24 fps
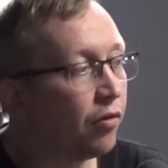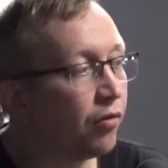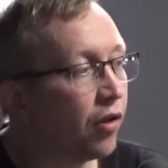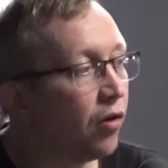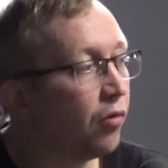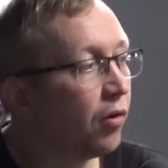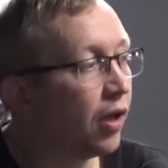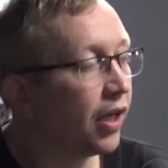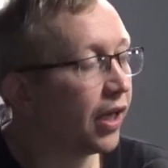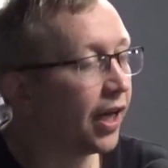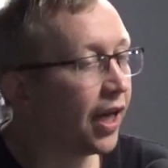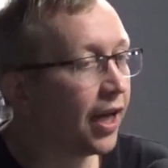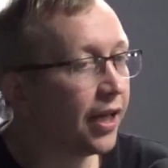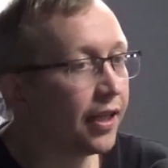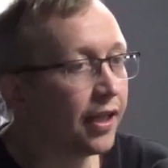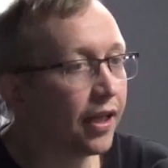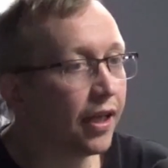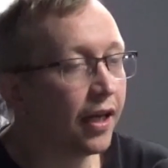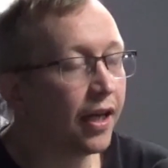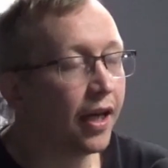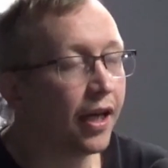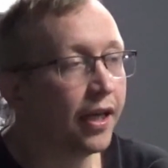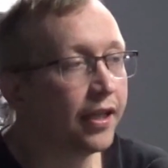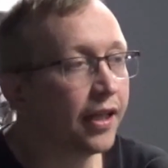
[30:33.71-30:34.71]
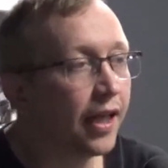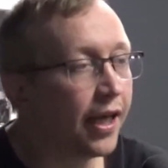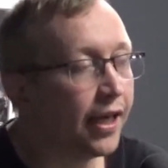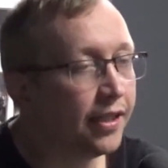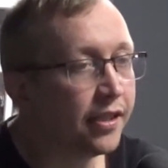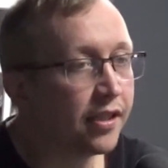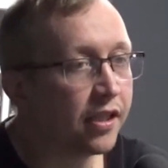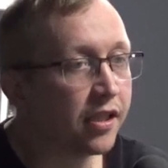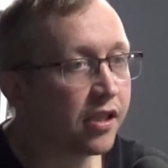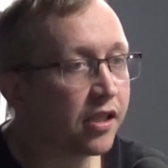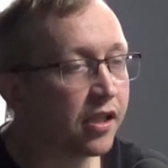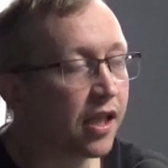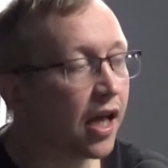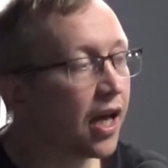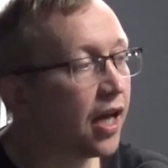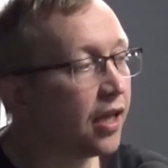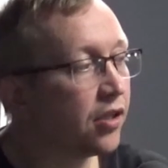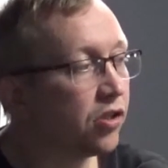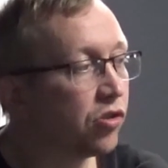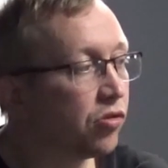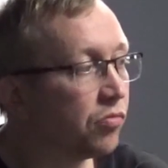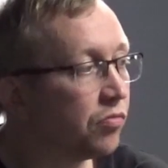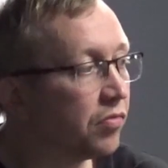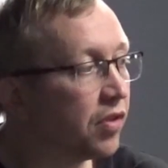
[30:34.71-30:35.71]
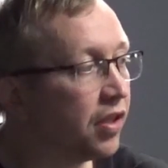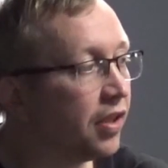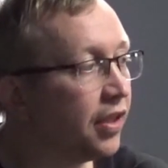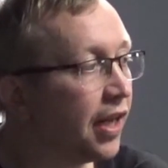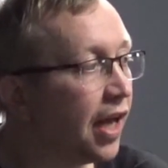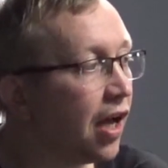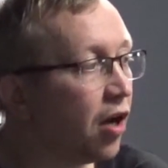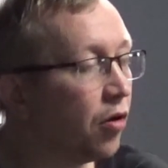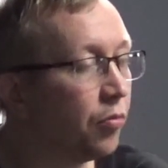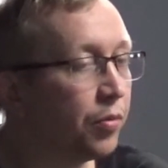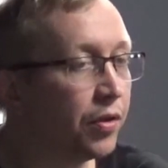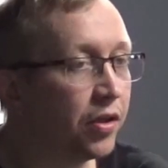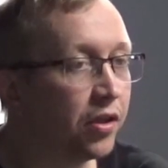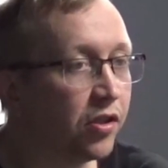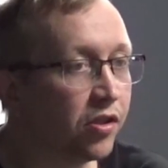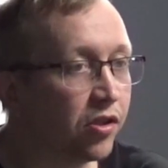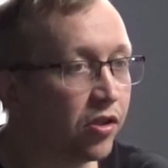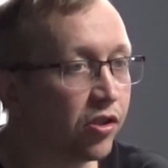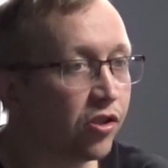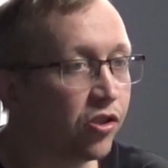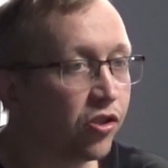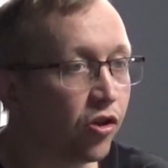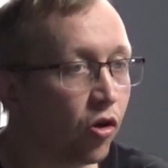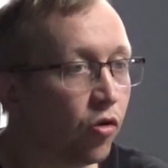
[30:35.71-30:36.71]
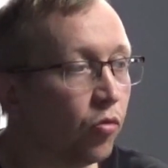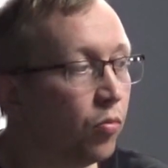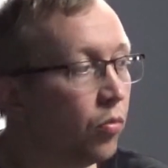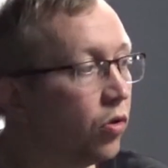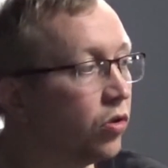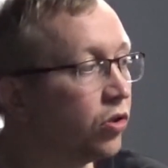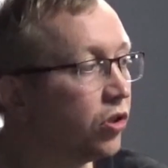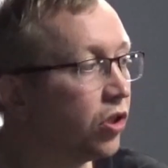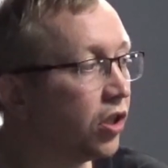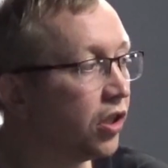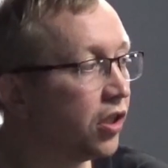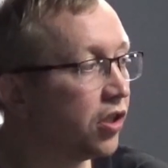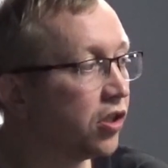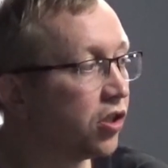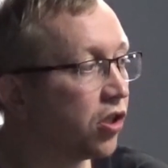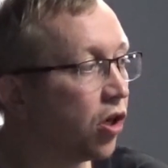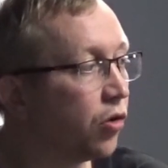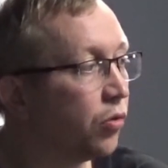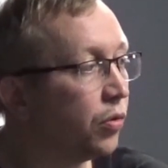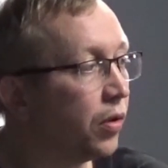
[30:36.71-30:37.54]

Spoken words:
though. Like, I'd hate to start something now because there's so much, and it's so...